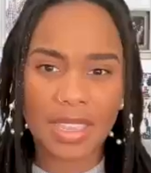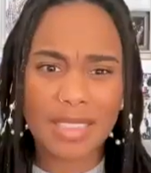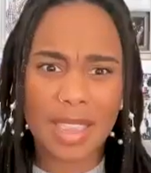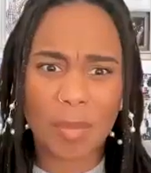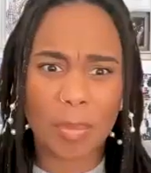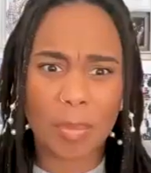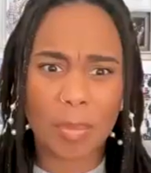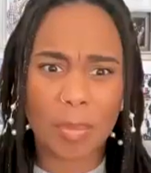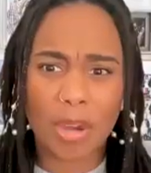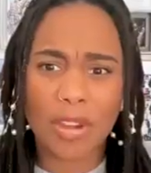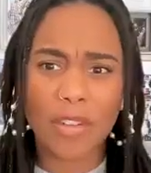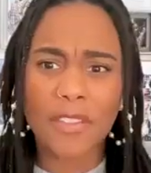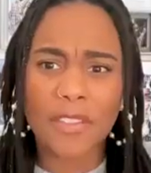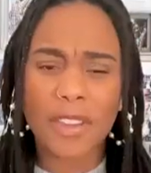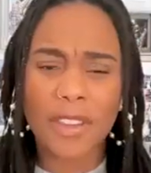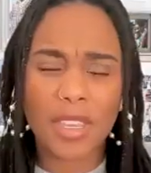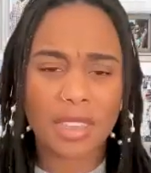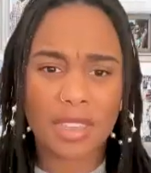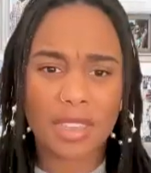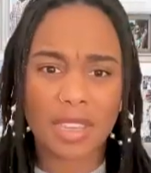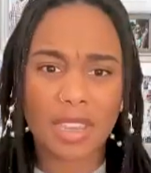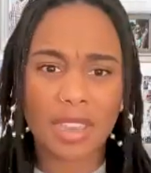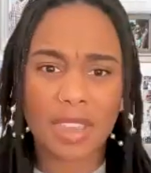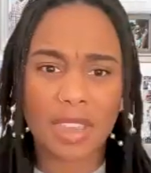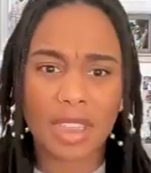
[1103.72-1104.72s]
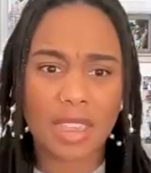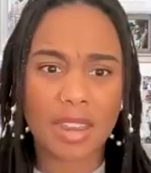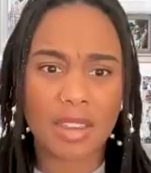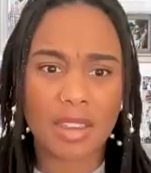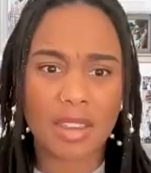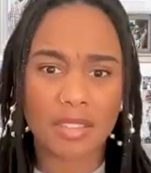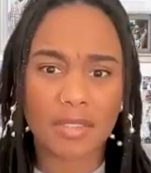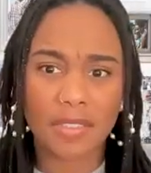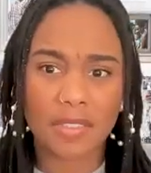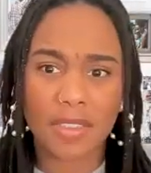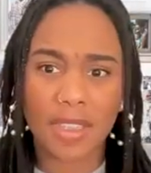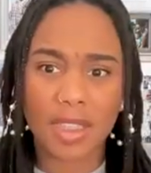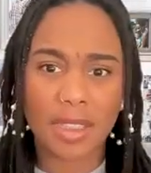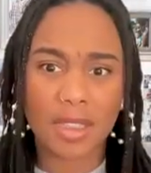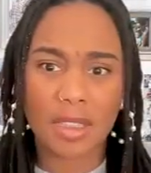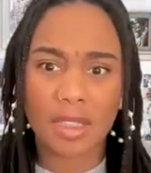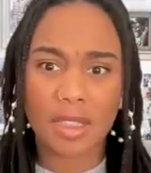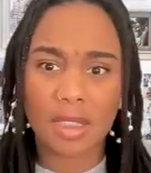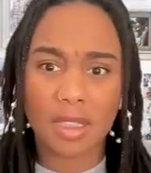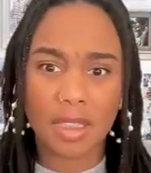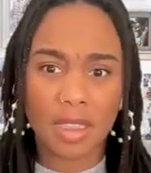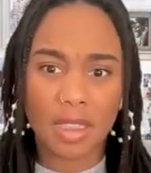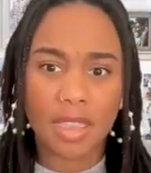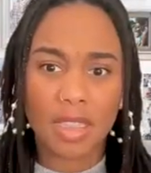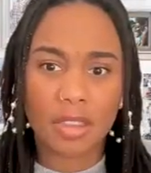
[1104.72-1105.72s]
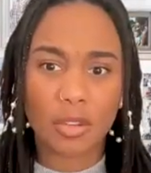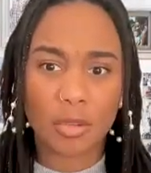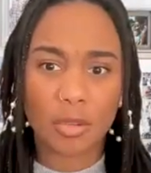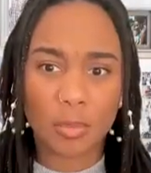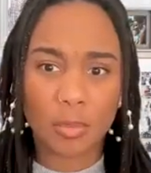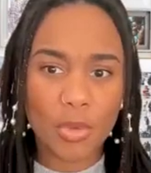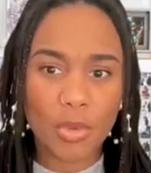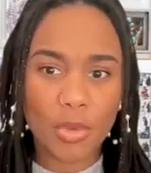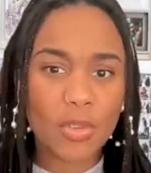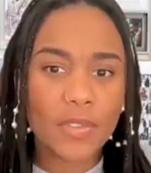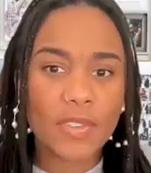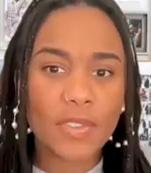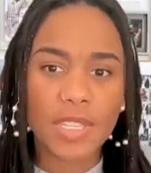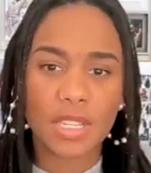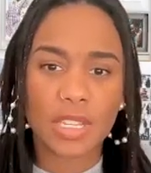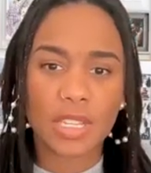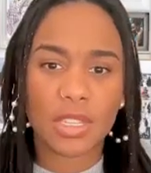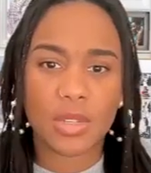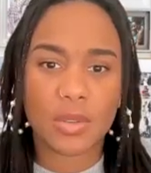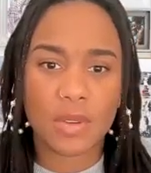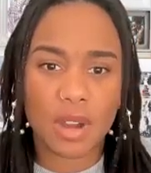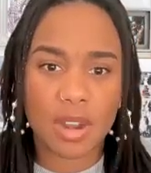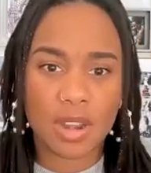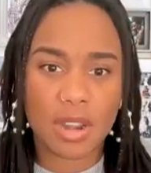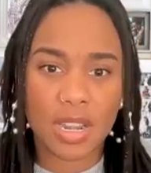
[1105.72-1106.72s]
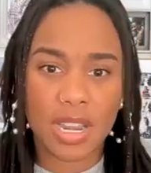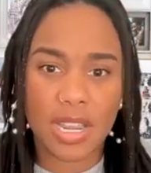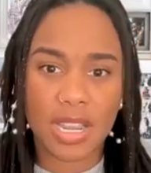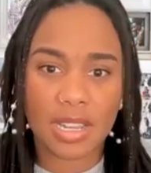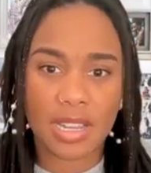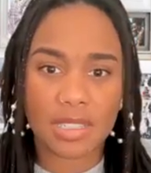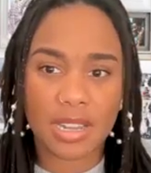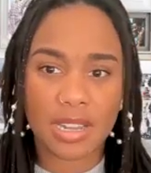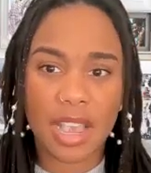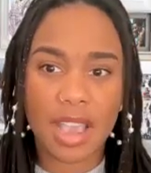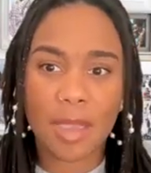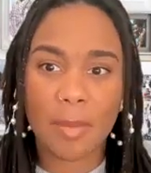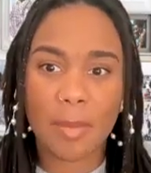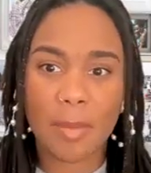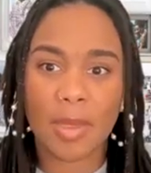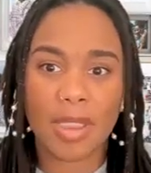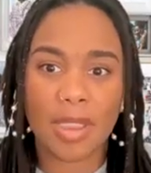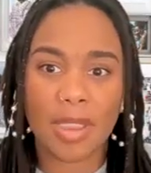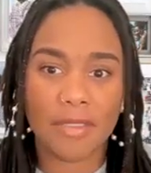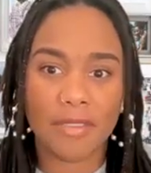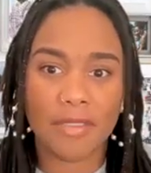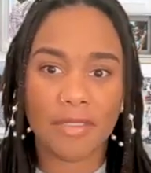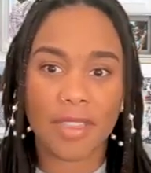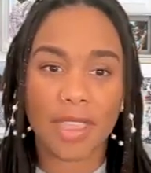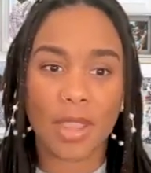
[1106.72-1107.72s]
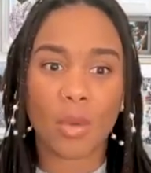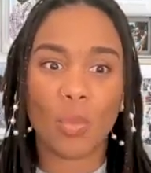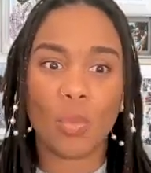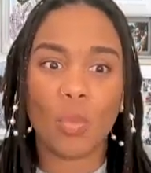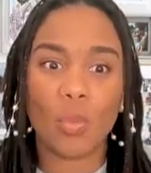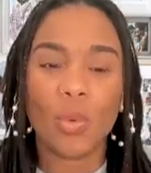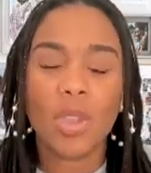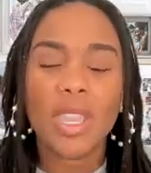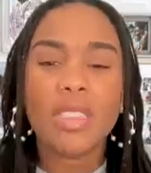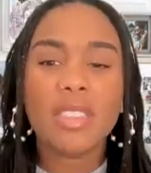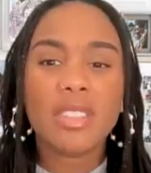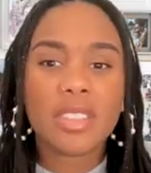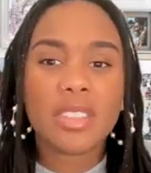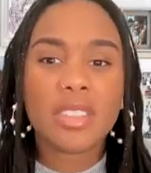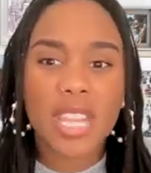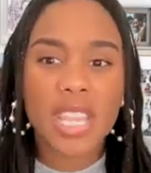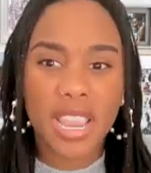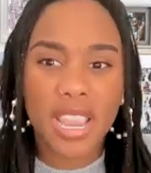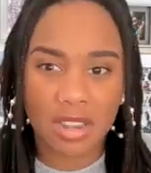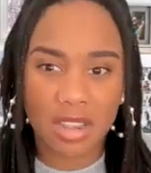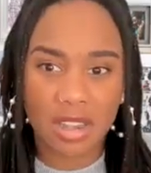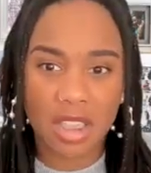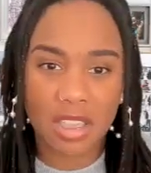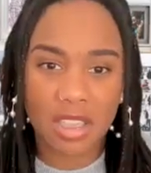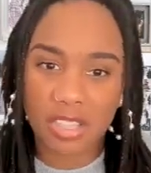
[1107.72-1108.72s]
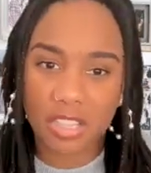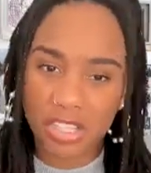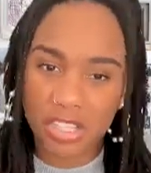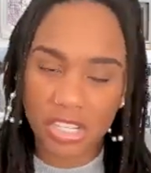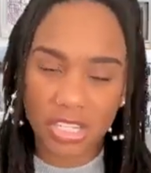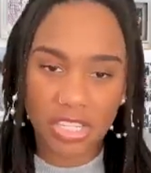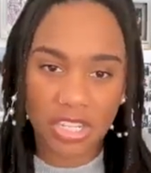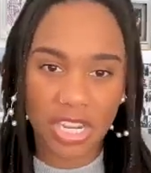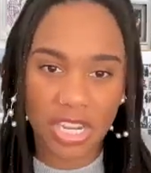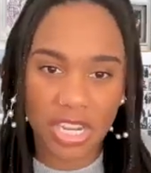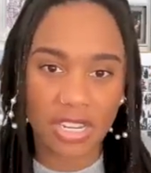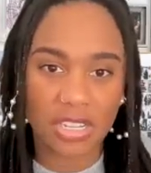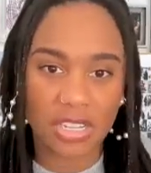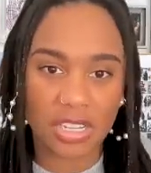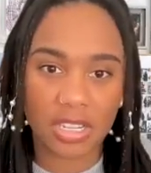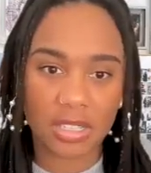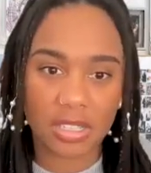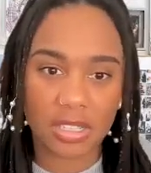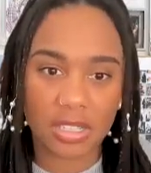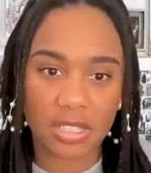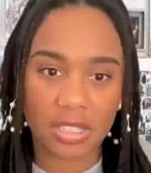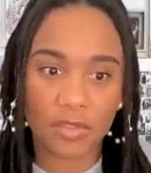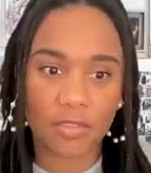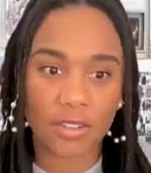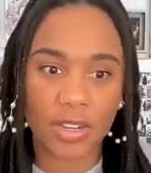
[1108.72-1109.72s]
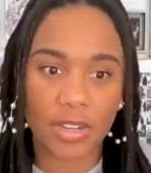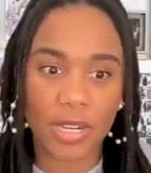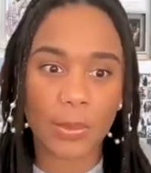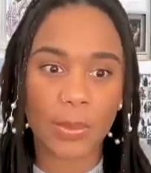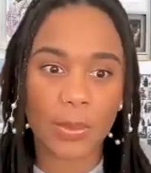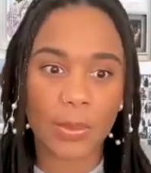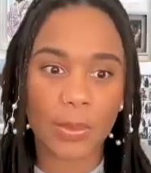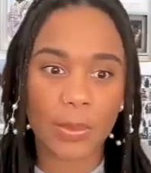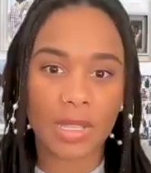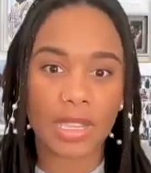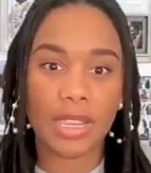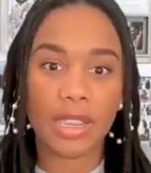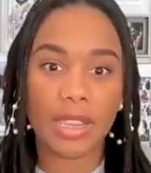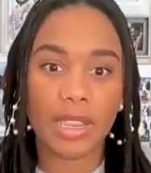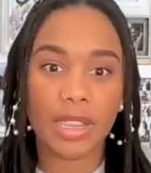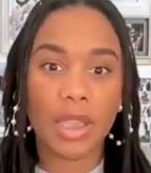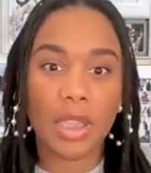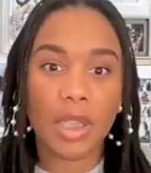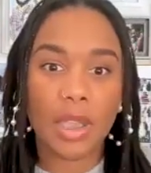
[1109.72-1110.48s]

that perfectly kind of moves into our next topic of with technology changing so frequently,